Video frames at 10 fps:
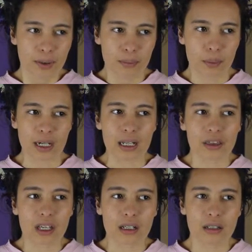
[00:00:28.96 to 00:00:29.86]
what I
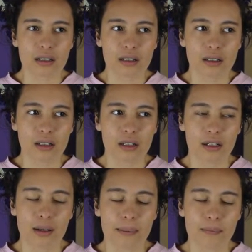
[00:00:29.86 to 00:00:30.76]
think
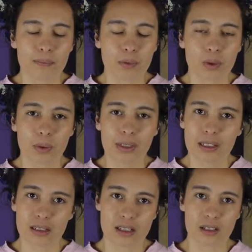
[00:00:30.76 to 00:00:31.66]
will lead
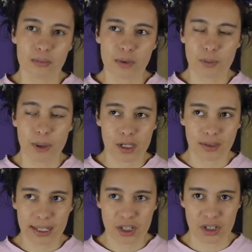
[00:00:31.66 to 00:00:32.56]
into the most
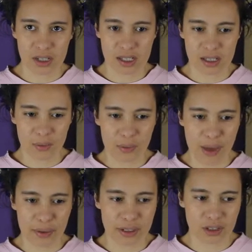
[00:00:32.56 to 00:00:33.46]
speculations,
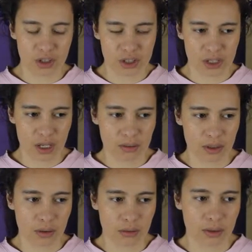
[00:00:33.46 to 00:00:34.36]
rather than just, you
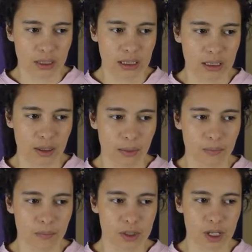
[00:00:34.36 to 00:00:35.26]
know,
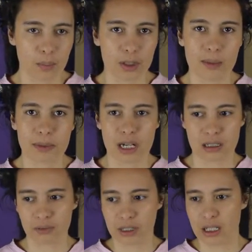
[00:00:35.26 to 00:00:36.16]
somewhat
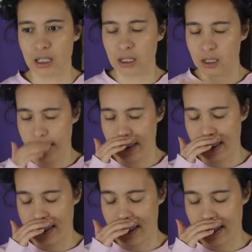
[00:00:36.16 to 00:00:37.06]
objectively seeing
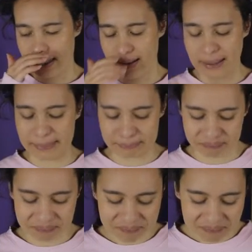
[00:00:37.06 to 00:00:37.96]
things.
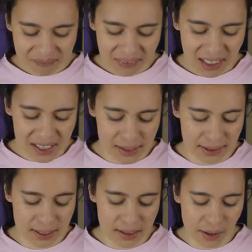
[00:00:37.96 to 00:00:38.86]
So
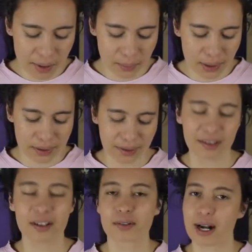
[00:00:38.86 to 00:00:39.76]
let's start with
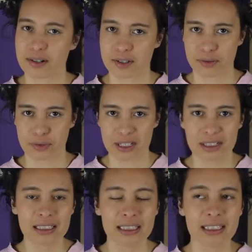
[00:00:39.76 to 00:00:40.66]
Cracker's defeat.
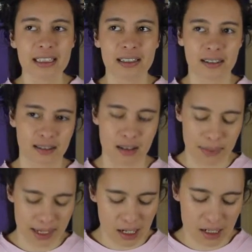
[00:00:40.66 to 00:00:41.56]

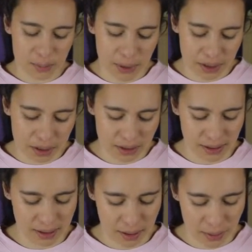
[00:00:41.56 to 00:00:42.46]
And not as much
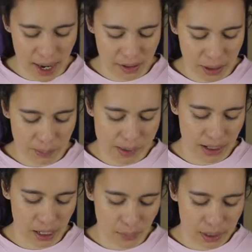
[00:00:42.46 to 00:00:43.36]
as Cracker,
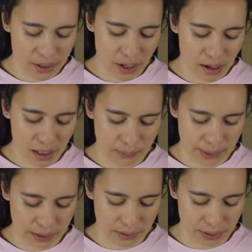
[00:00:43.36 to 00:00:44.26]
but I want to talk
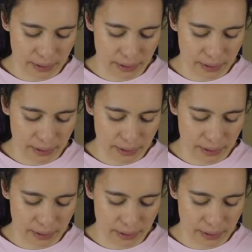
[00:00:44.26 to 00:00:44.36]
about